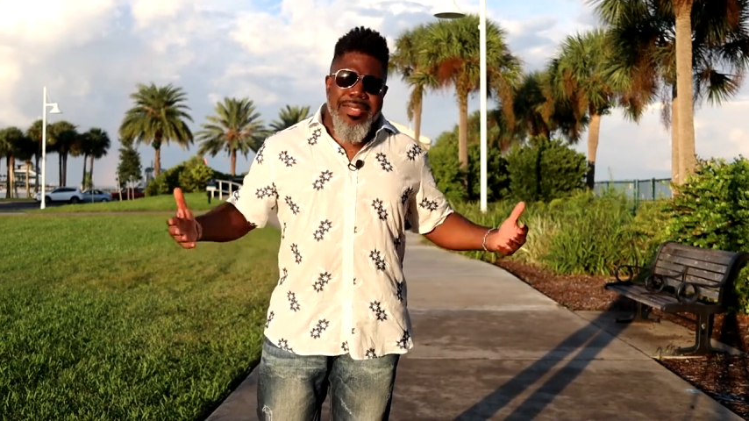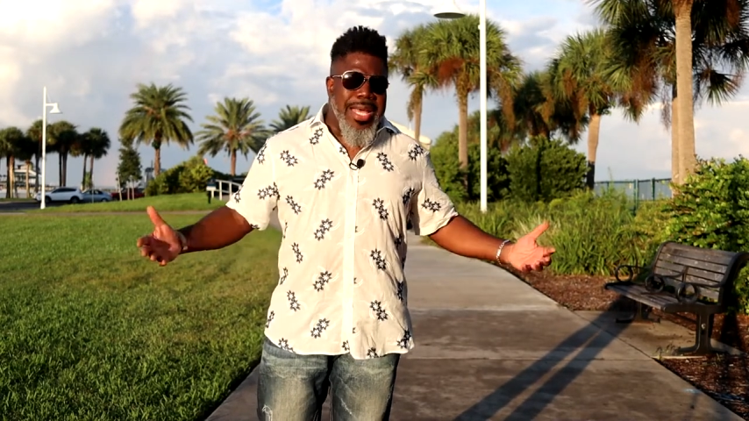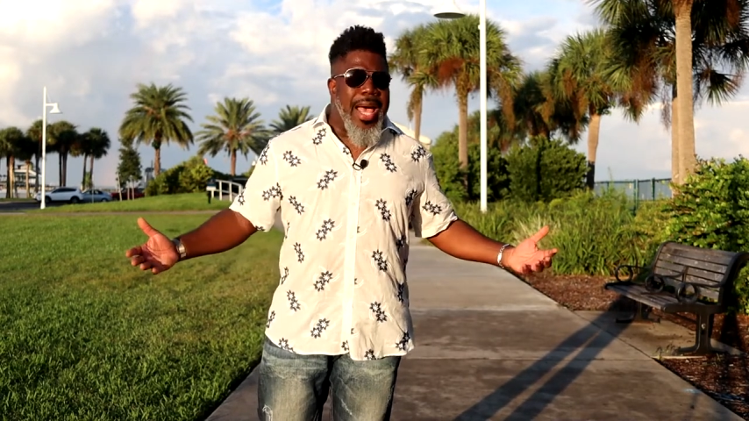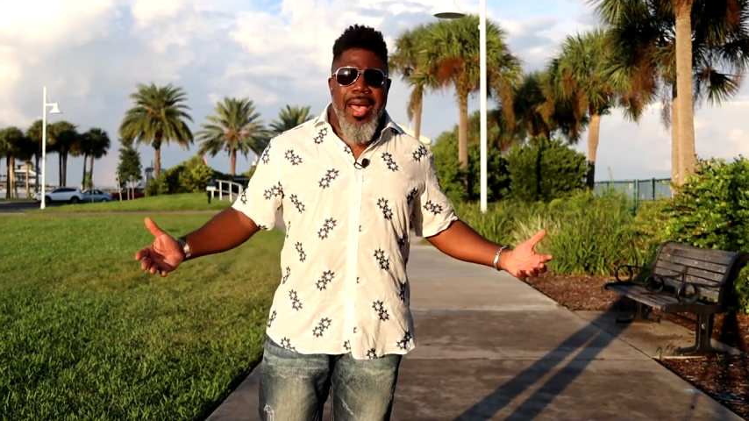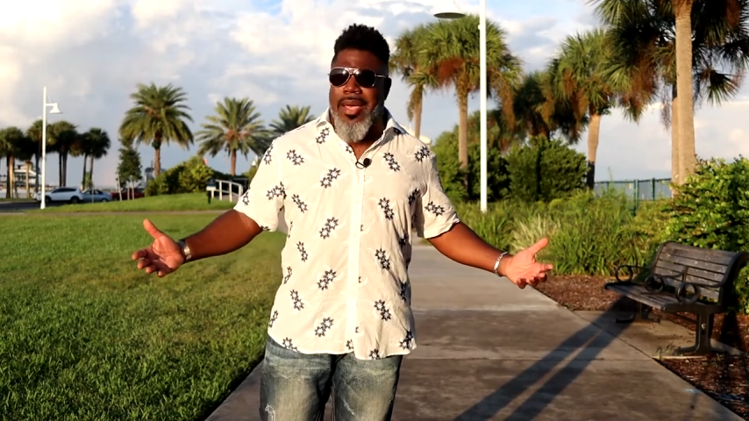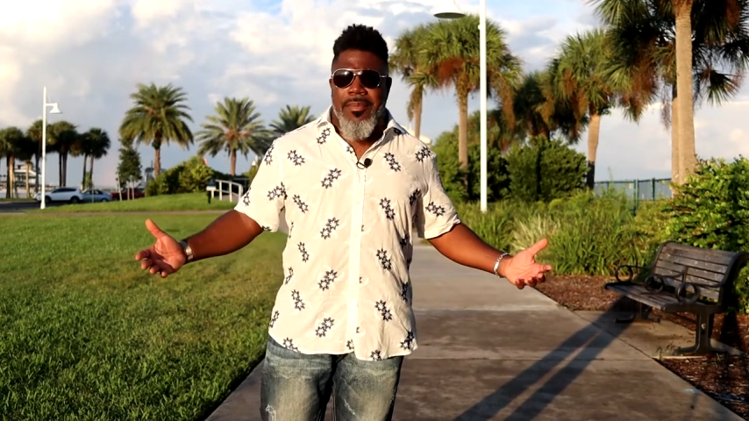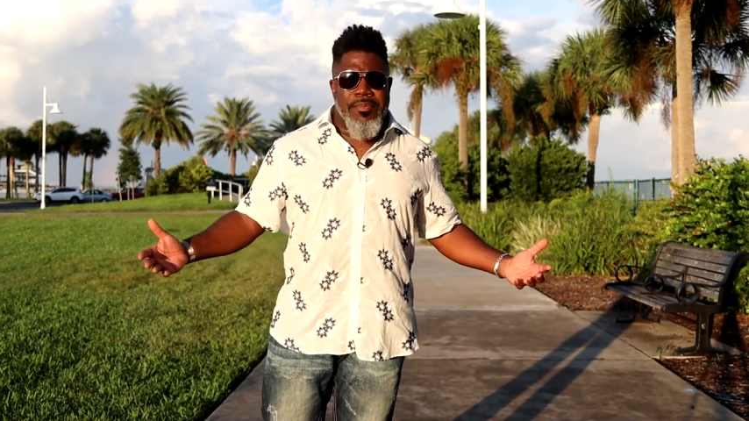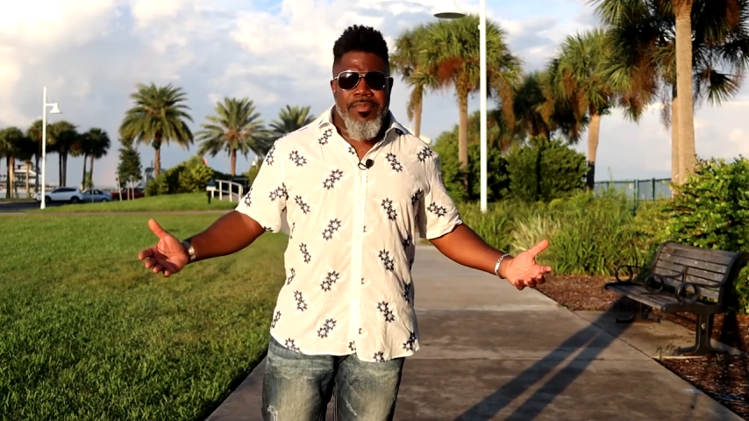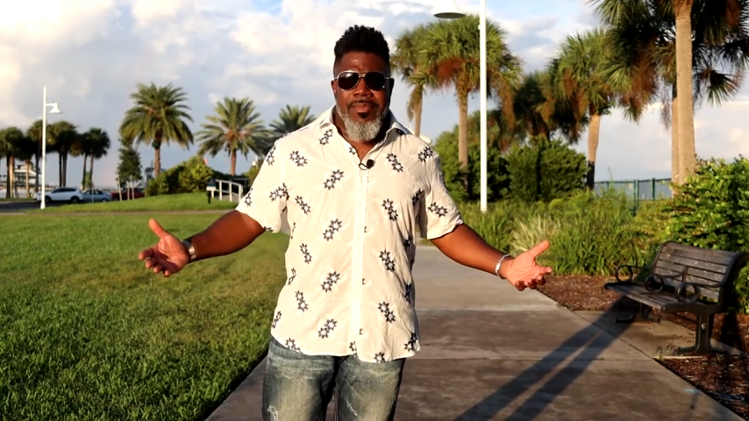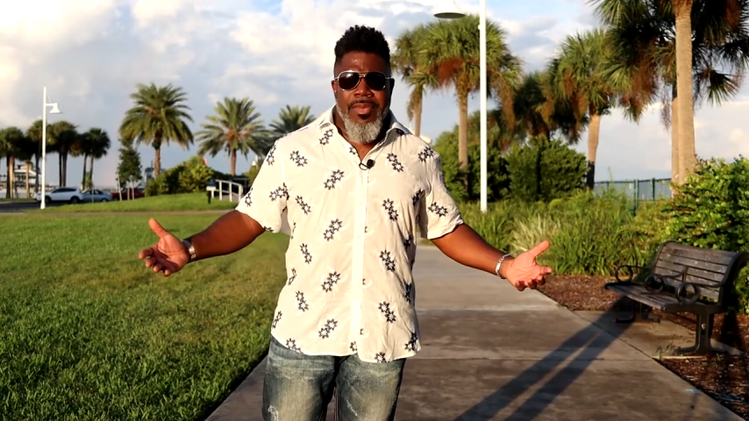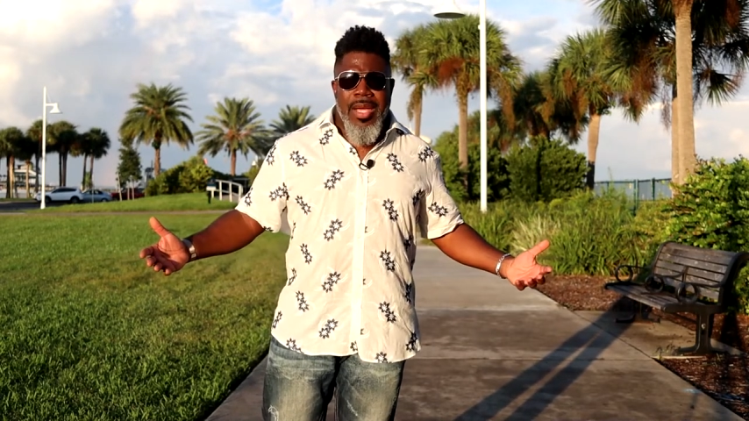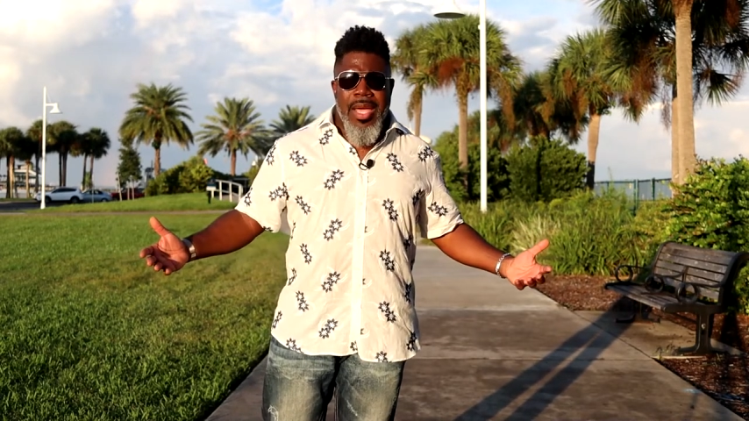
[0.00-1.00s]
time.
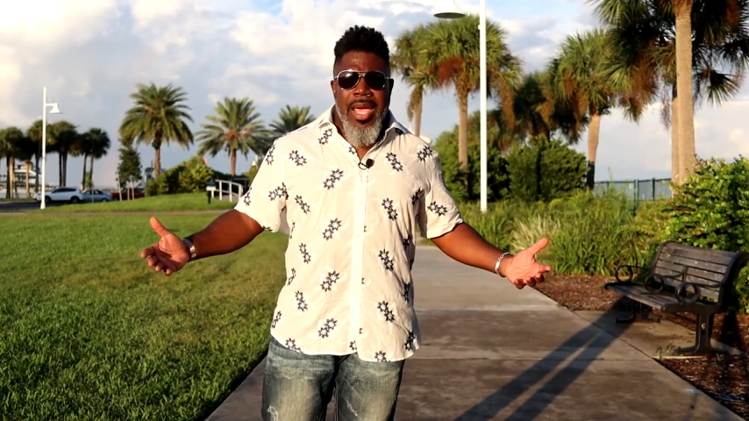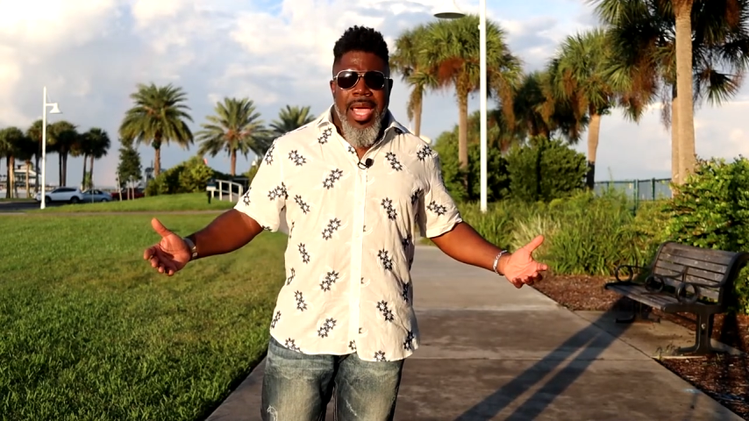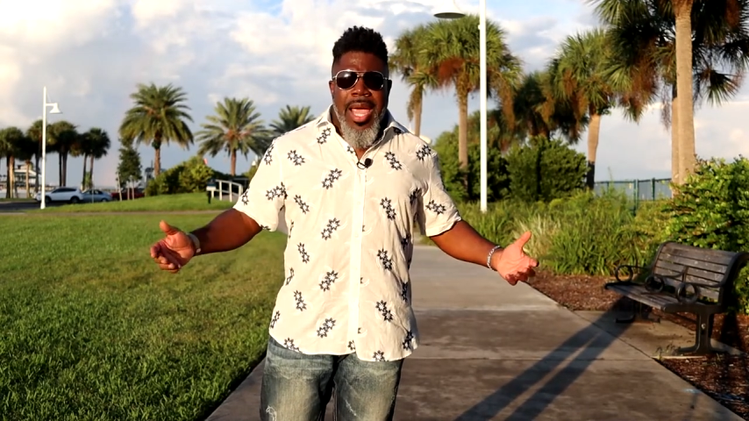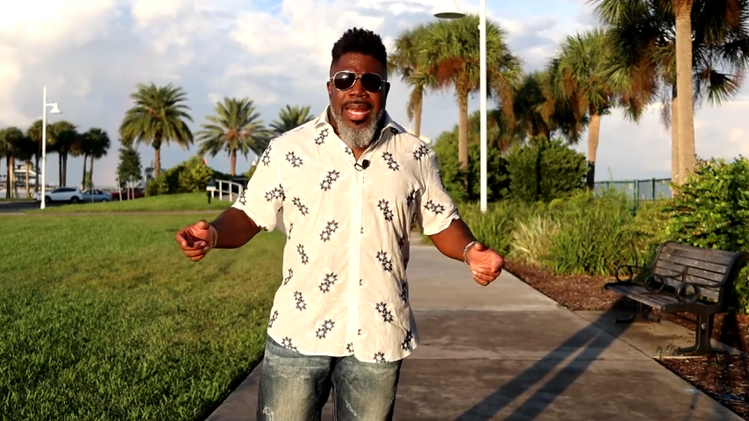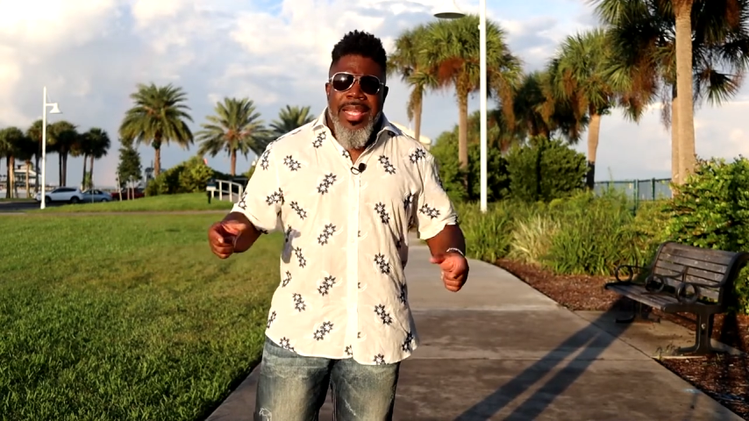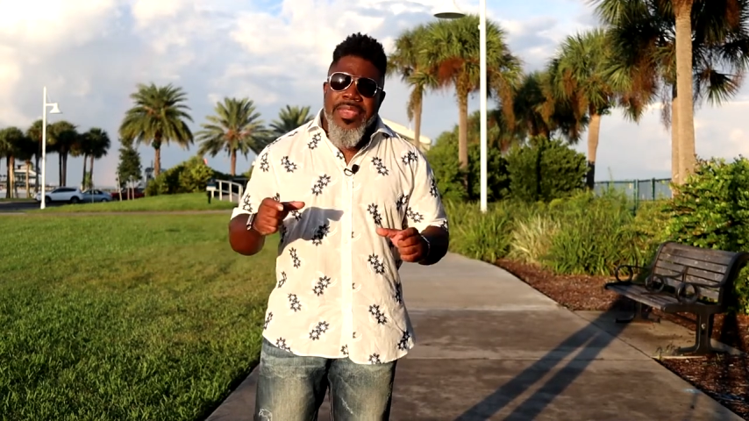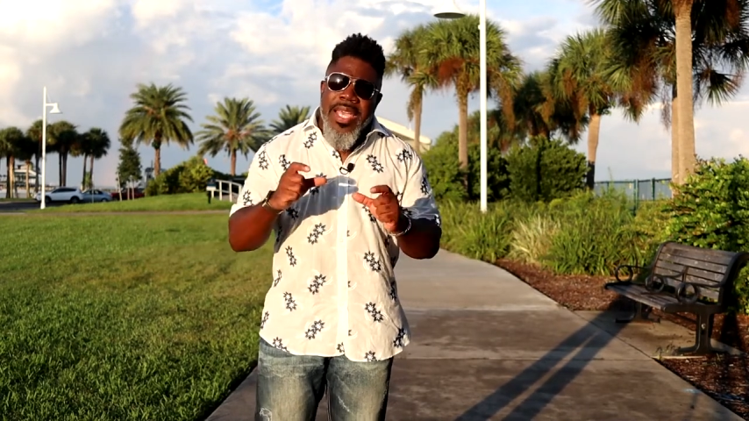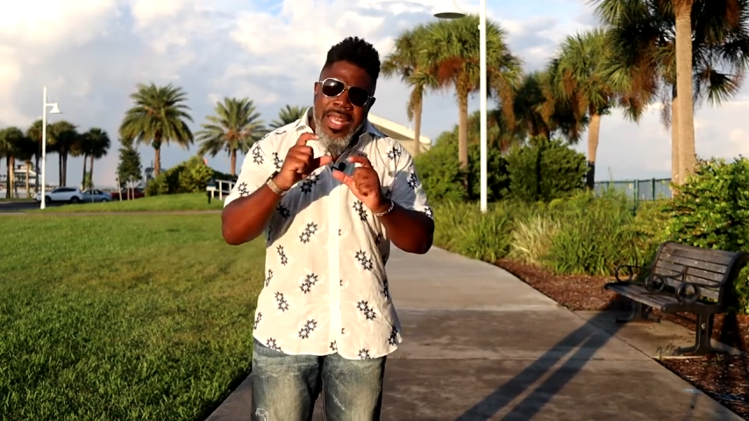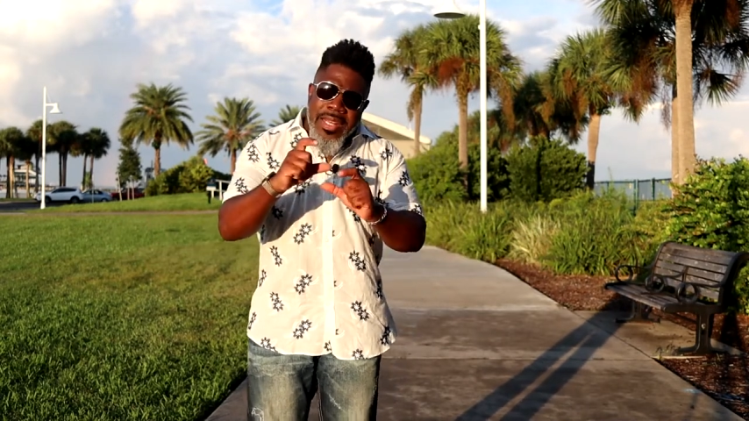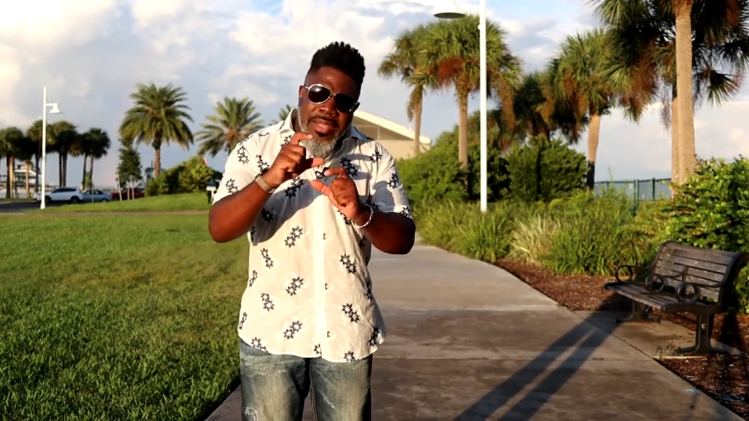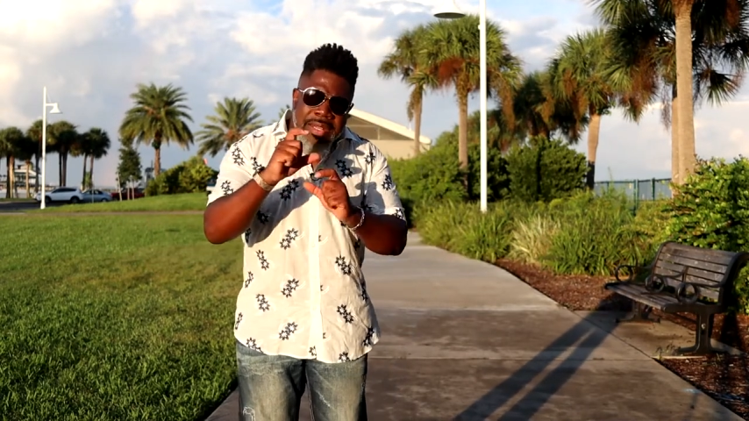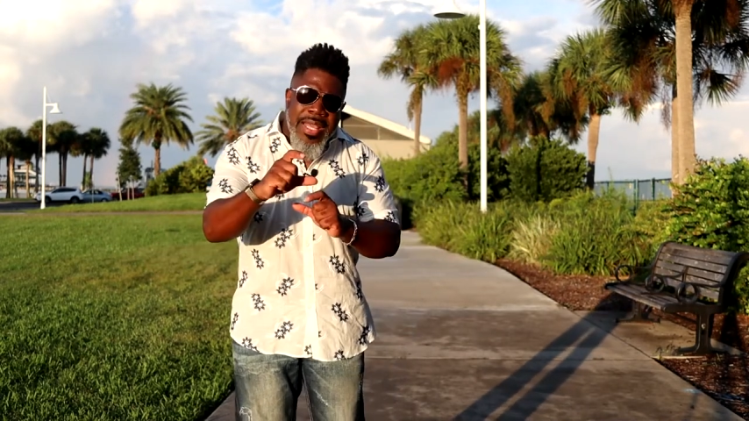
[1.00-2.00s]
And at the
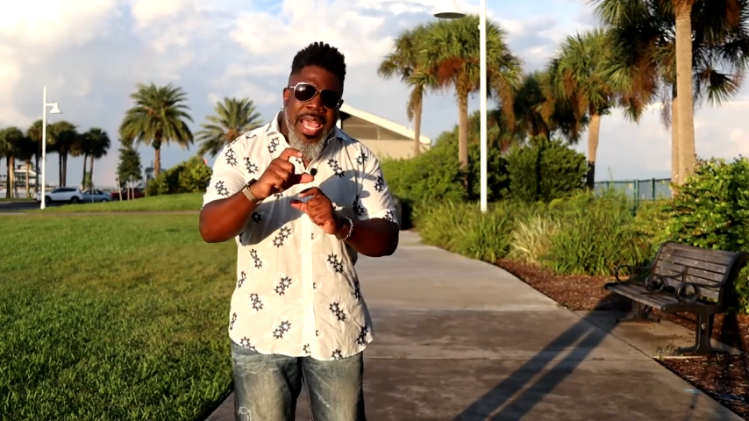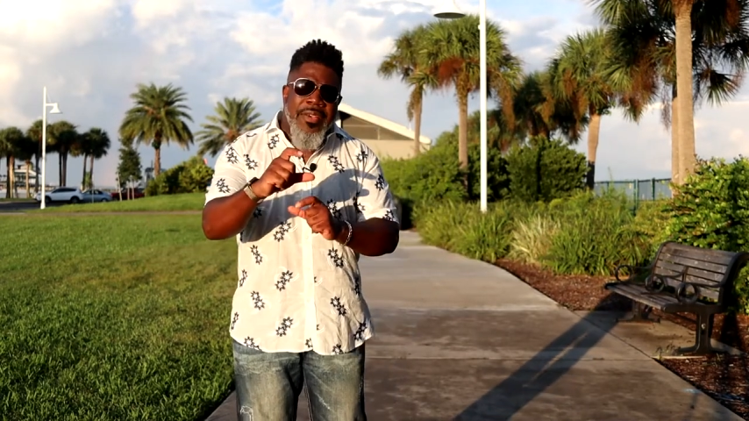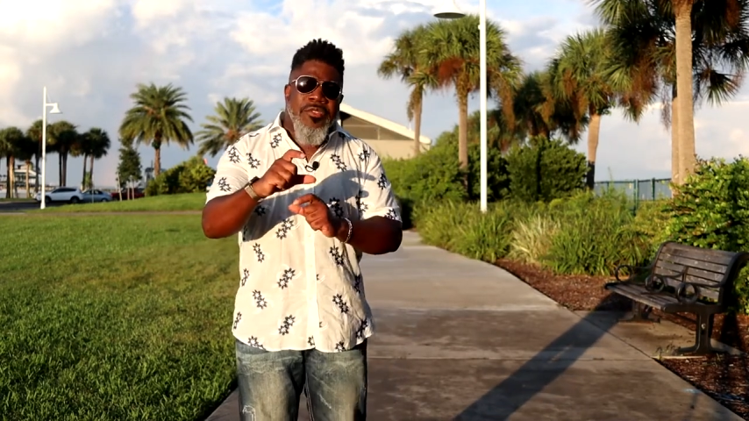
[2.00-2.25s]
end of the day,